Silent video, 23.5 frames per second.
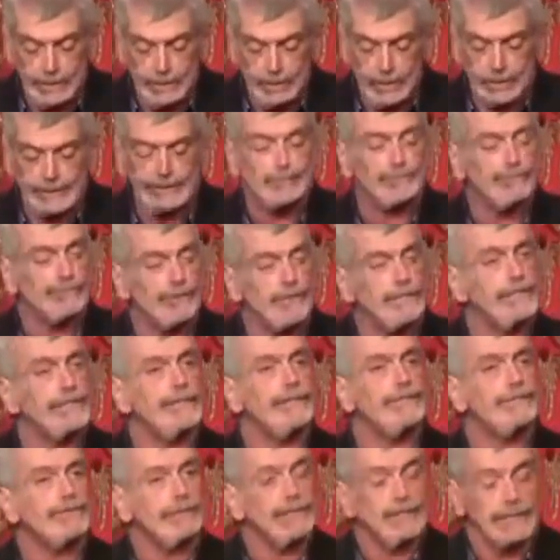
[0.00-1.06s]
what's
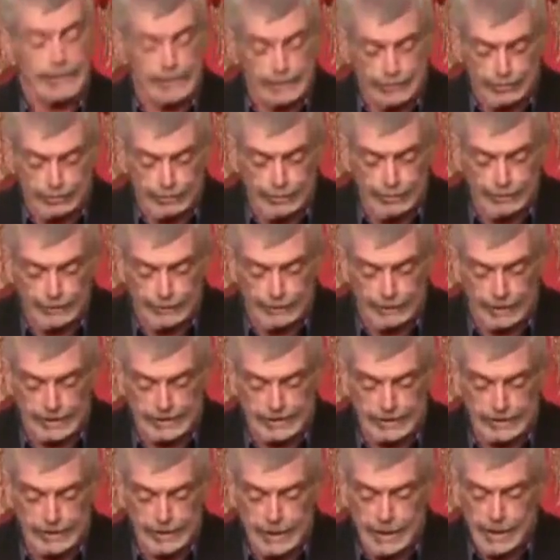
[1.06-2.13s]
really, really true for
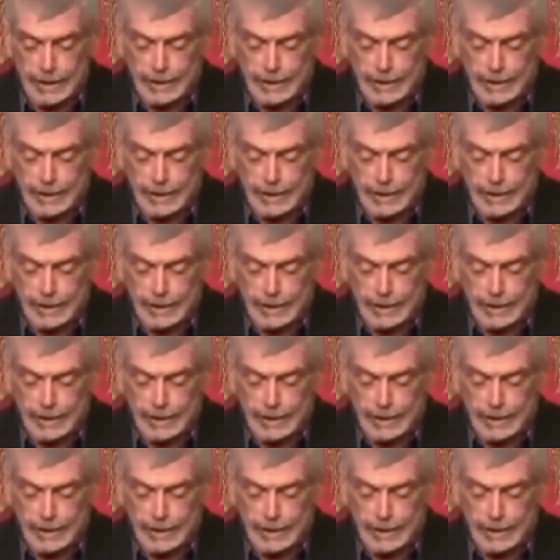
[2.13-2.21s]
us.